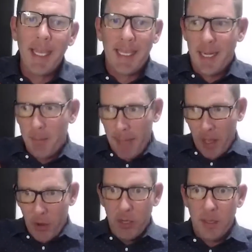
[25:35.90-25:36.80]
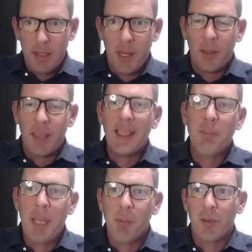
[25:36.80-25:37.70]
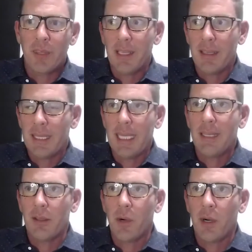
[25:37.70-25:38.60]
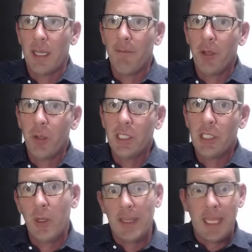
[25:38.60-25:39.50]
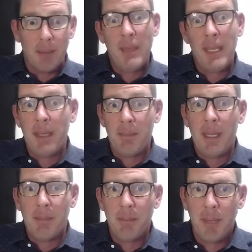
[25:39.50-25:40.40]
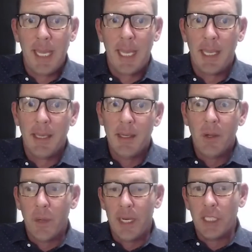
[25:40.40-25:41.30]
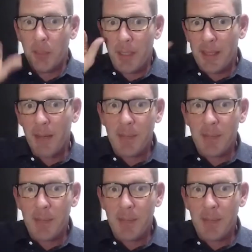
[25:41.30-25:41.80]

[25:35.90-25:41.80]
it about, I think people think of the word influencer and they think me, when it should be them.